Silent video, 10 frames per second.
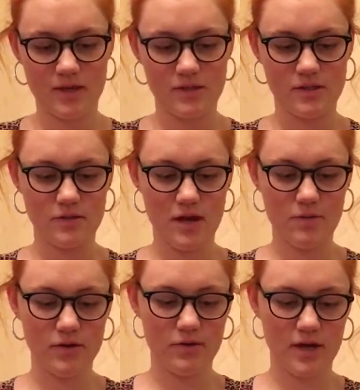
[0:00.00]
So that
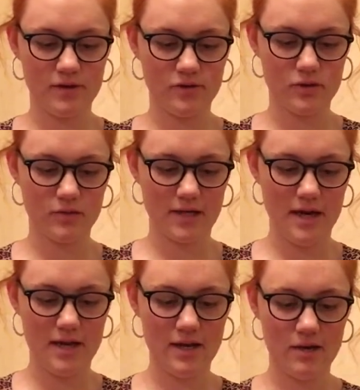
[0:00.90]
one you kind of just want to
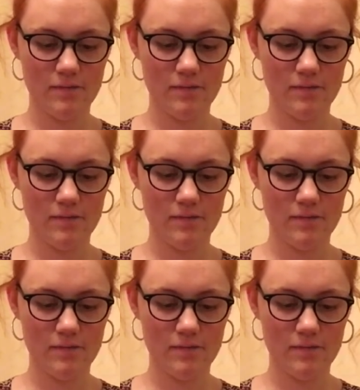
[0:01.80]
get a little